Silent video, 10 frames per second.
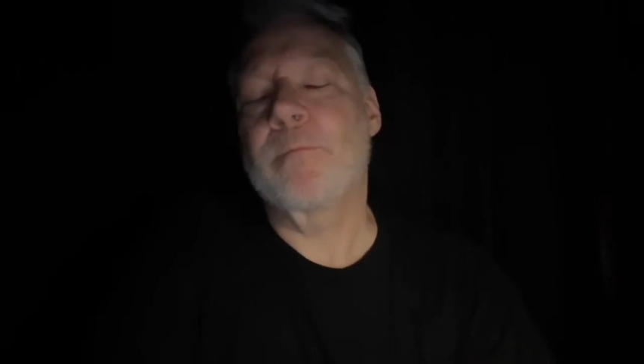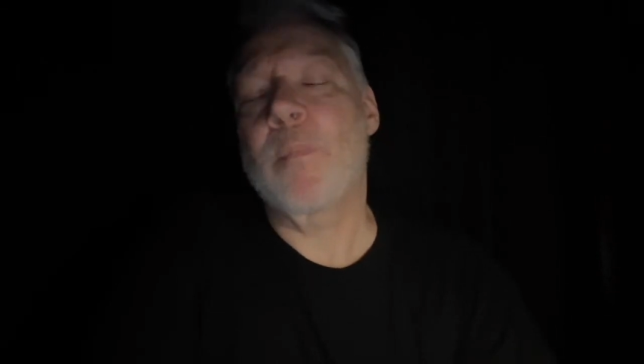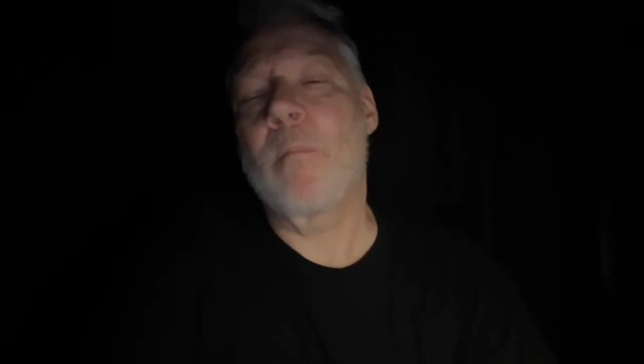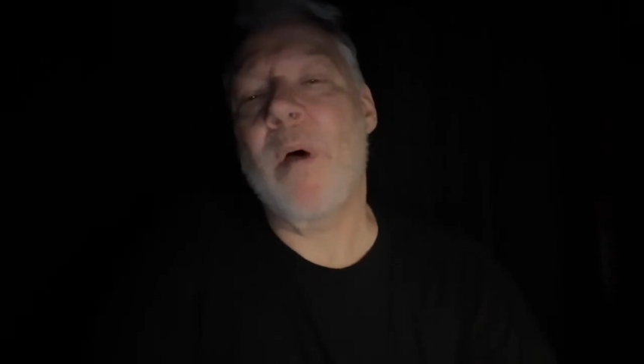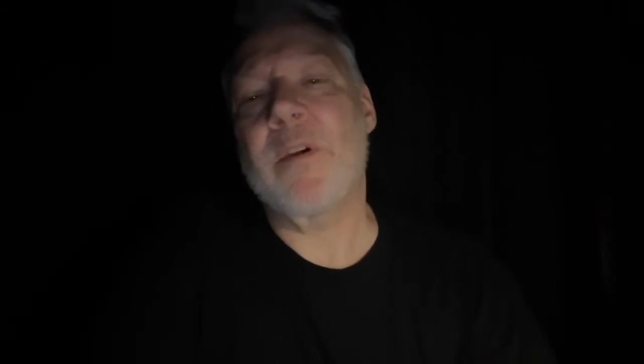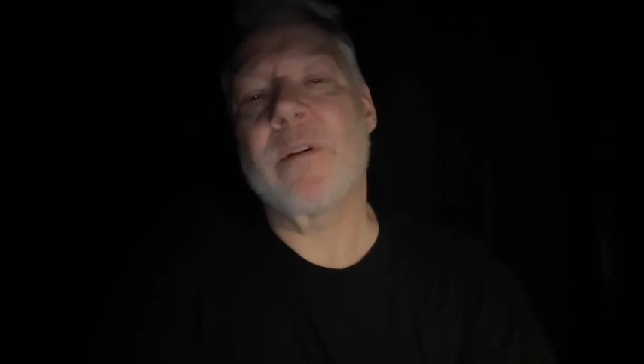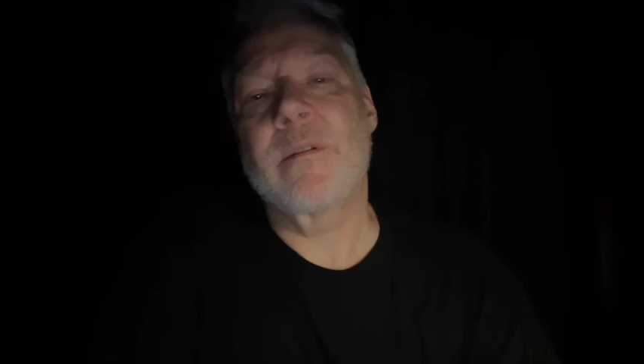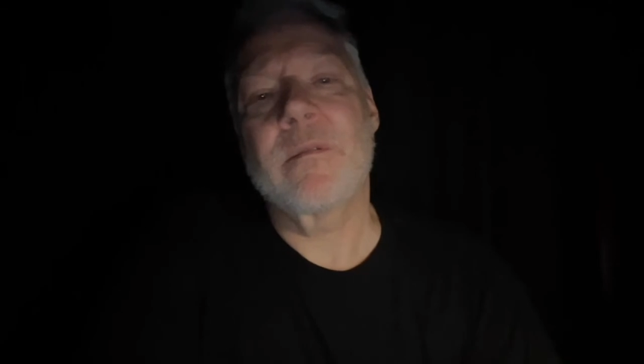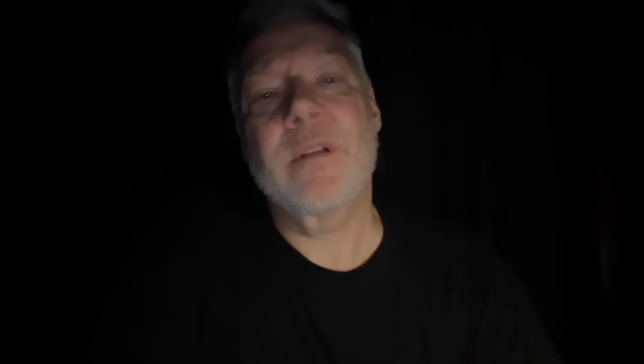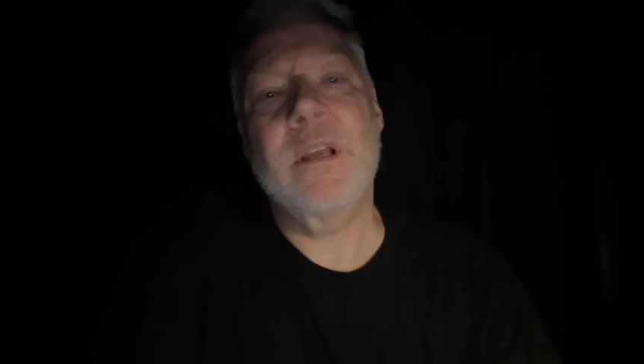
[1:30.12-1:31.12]
Mother
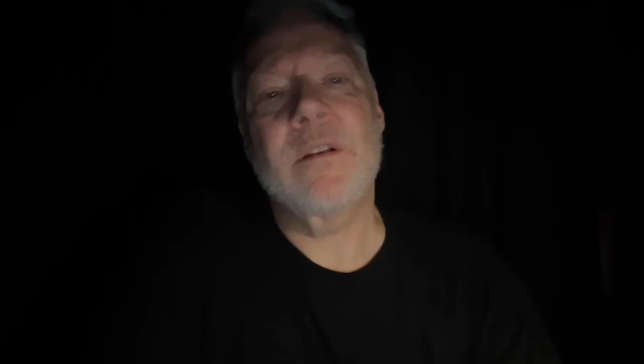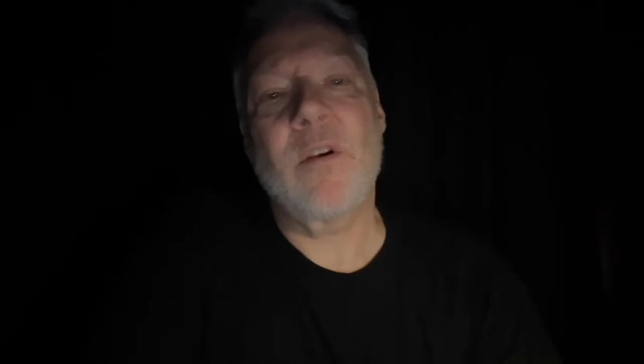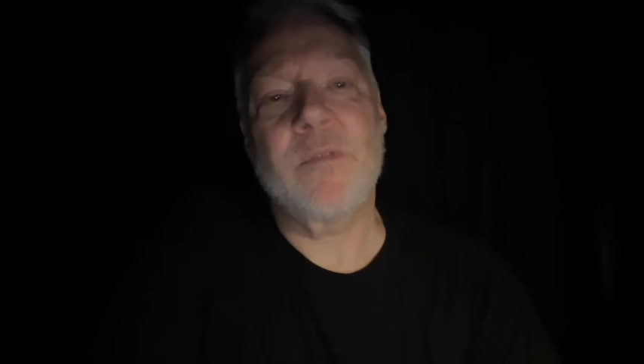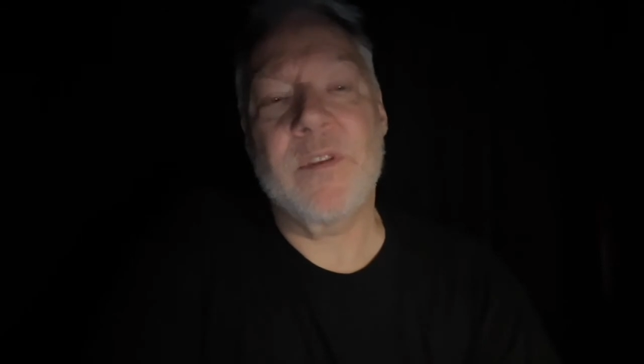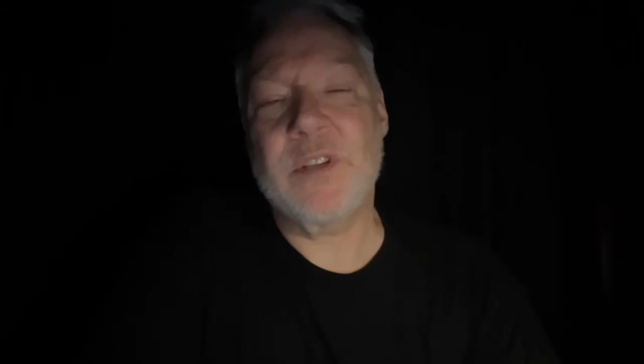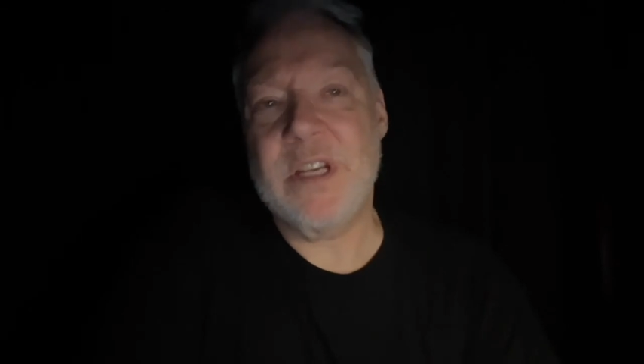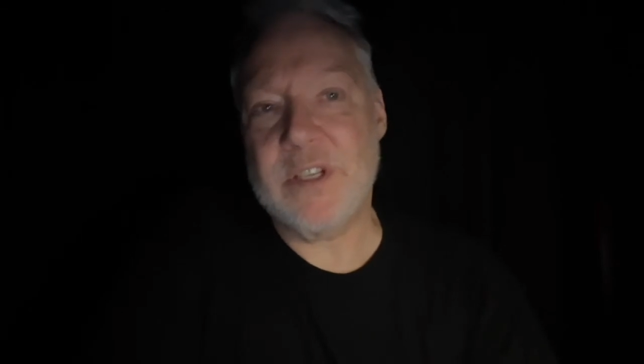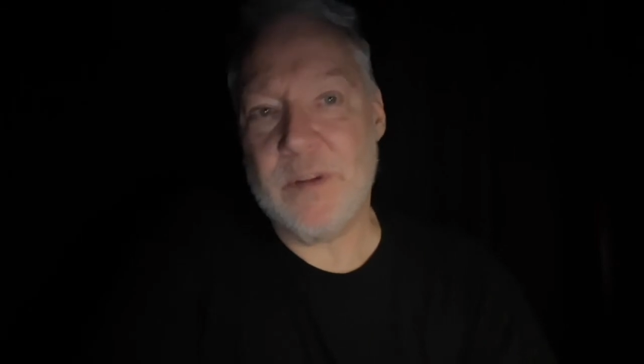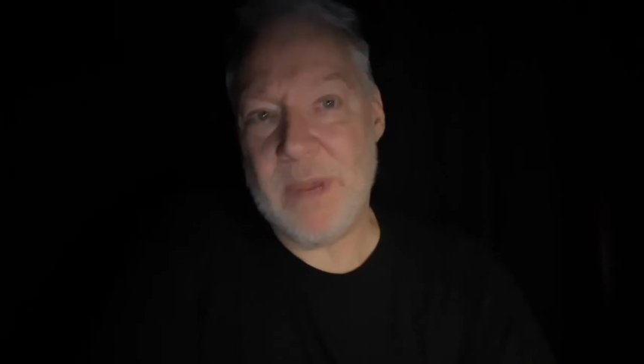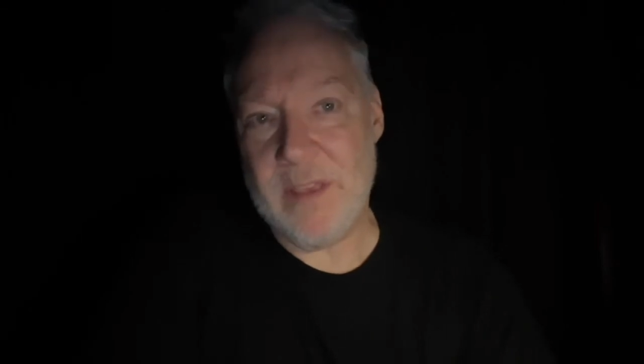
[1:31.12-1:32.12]
leaned over the seat
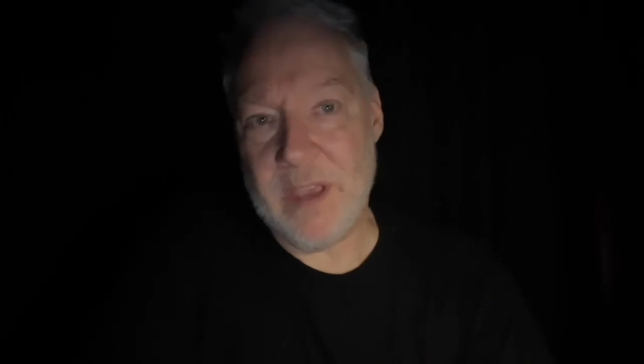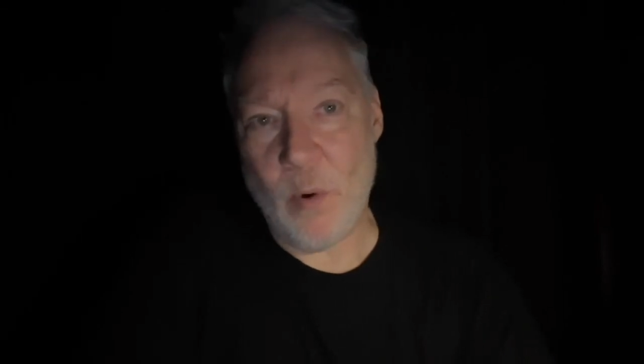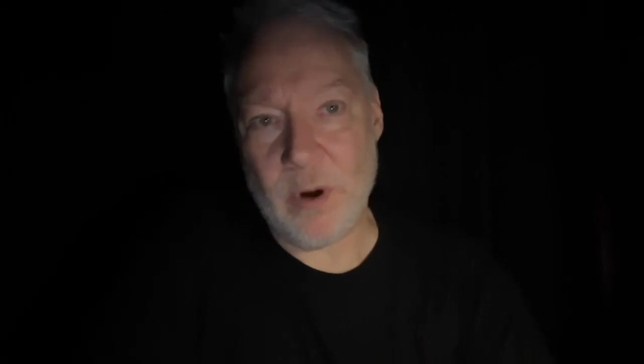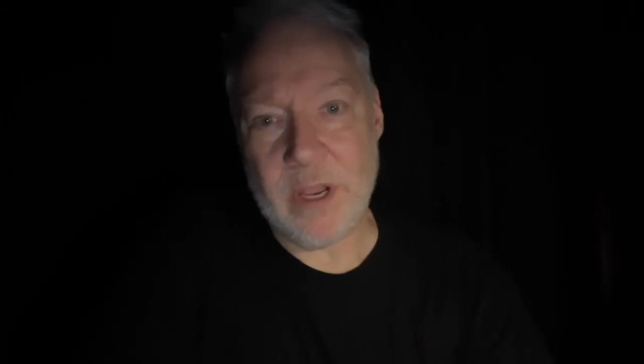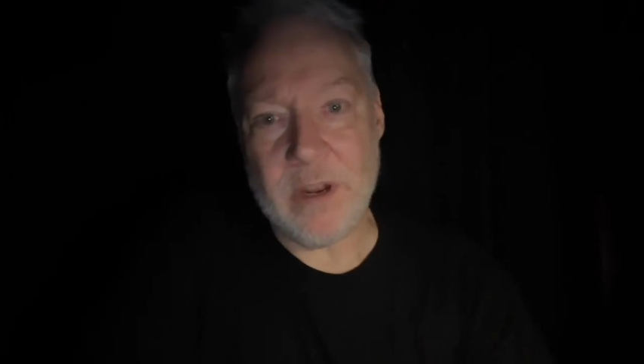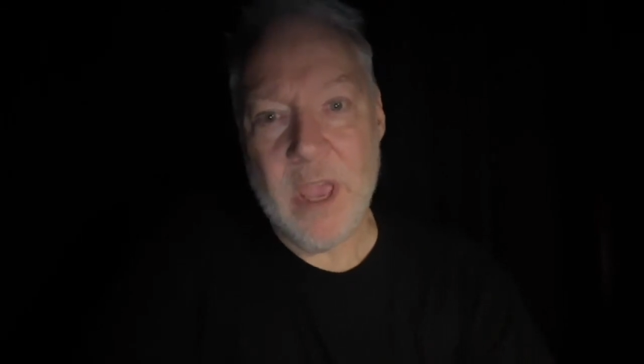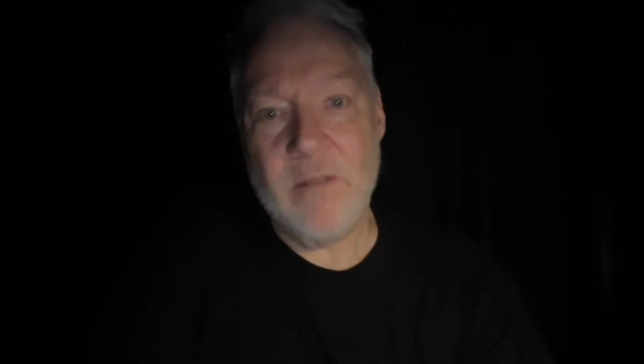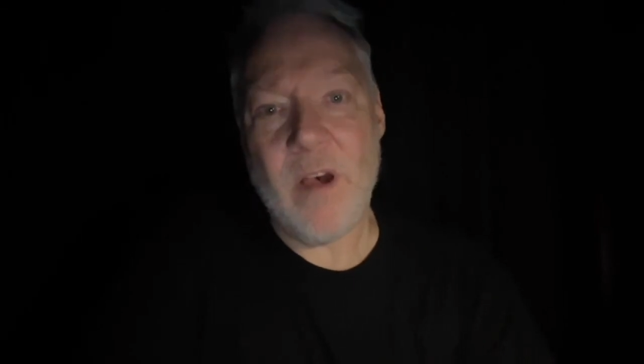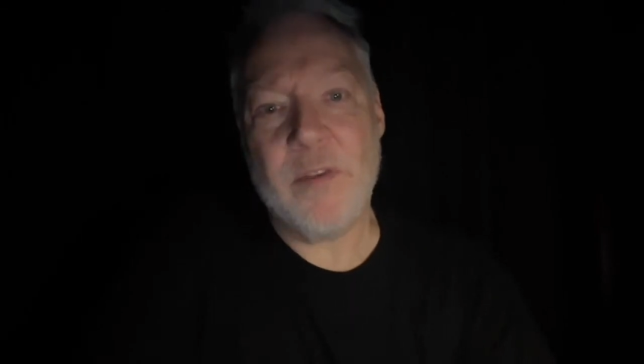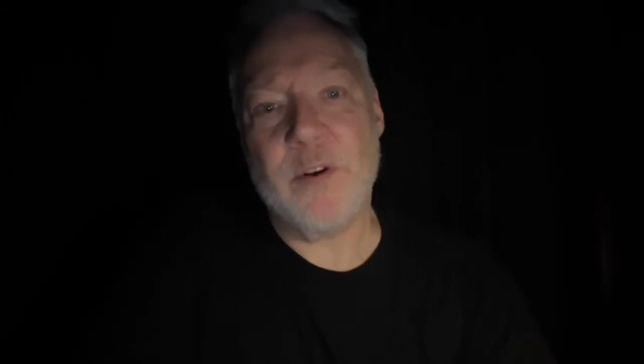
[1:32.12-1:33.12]
to me, the orchid
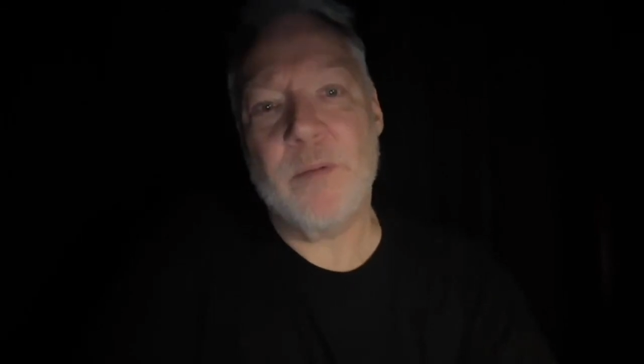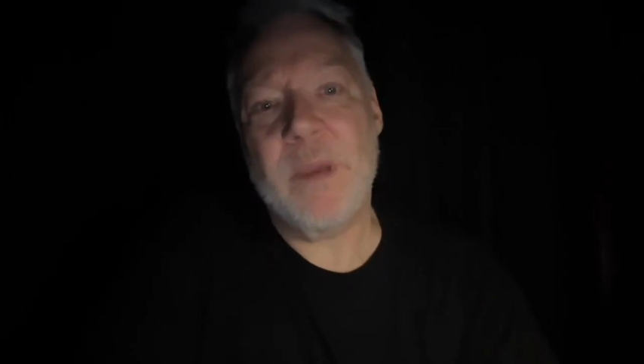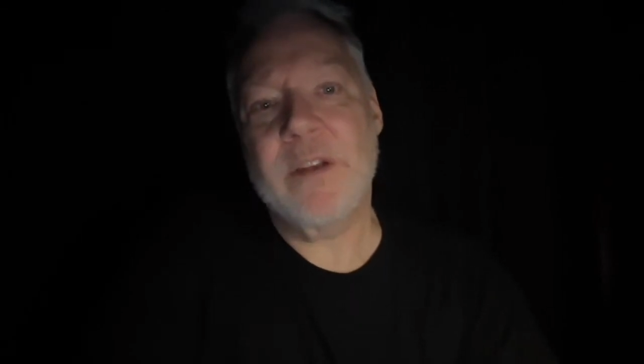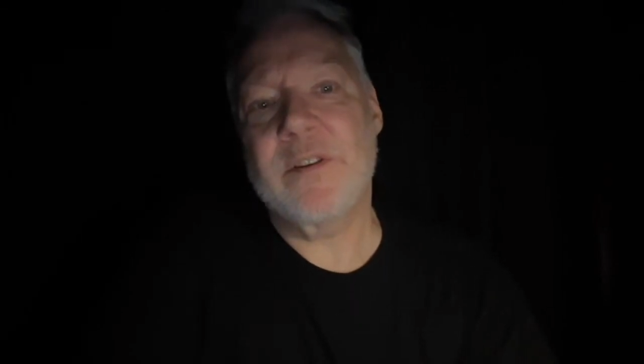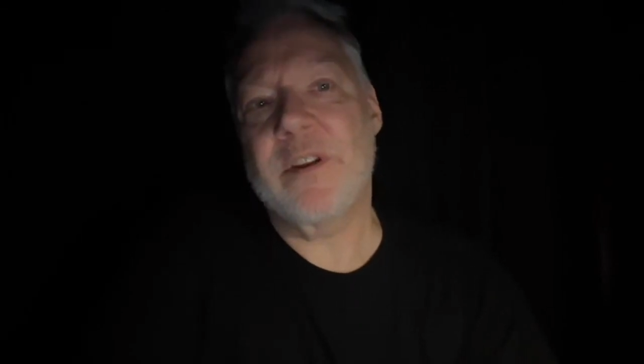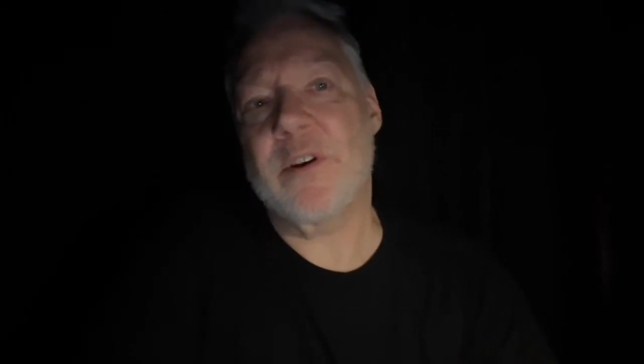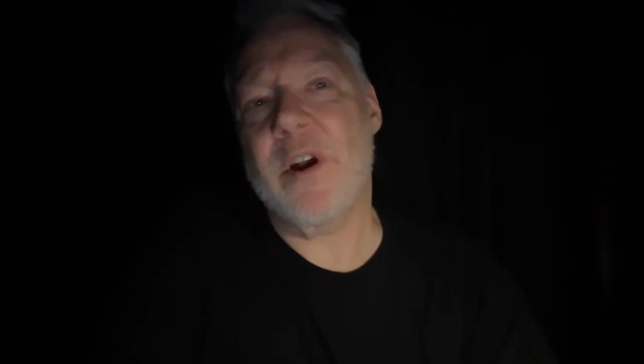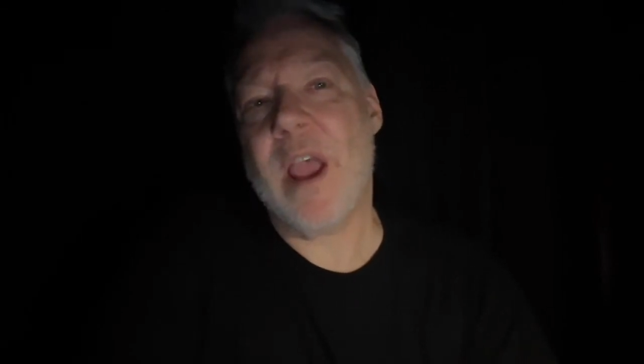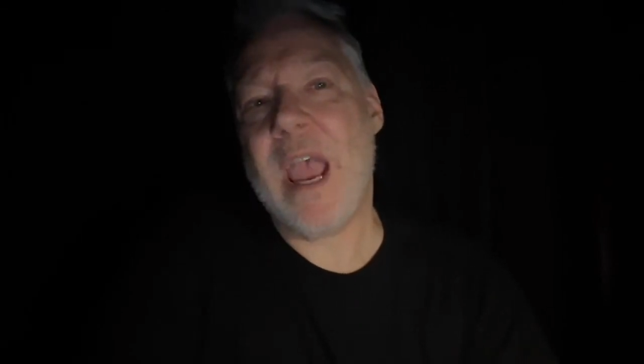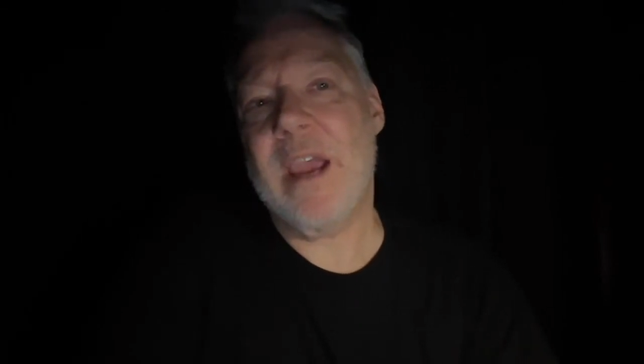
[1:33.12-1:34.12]
fathered pinned in her
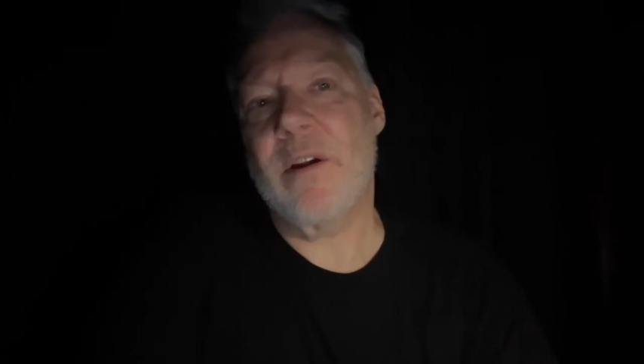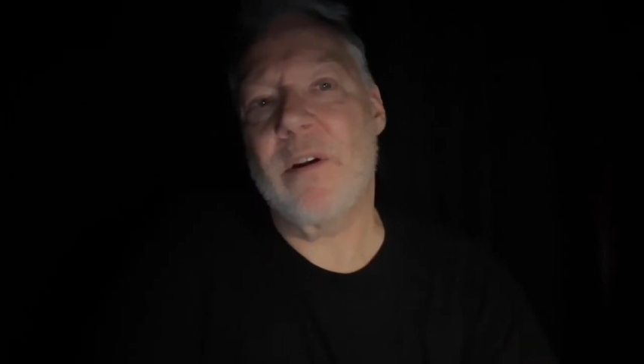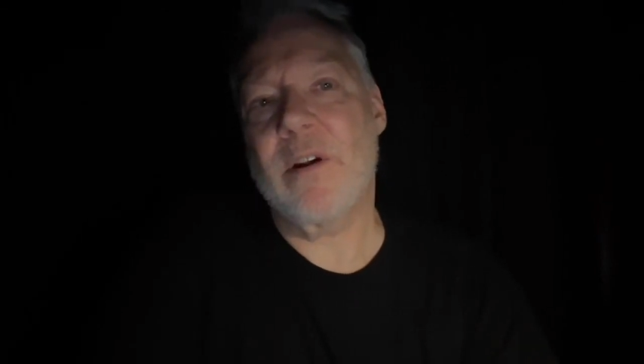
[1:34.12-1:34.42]
hair,